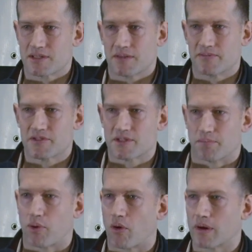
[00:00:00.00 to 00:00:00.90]
of
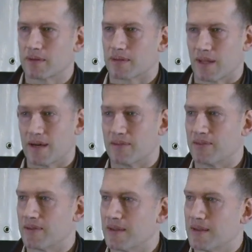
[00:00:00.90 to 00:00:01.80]
support and
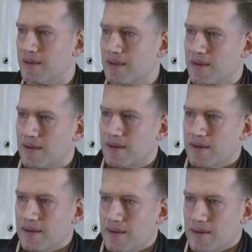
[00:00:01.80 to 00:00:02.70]
love.
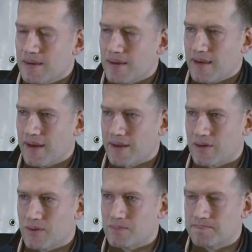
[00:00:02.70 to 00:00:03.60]
And I
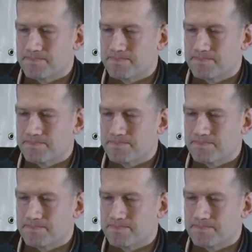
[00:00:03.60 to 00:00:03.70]
go,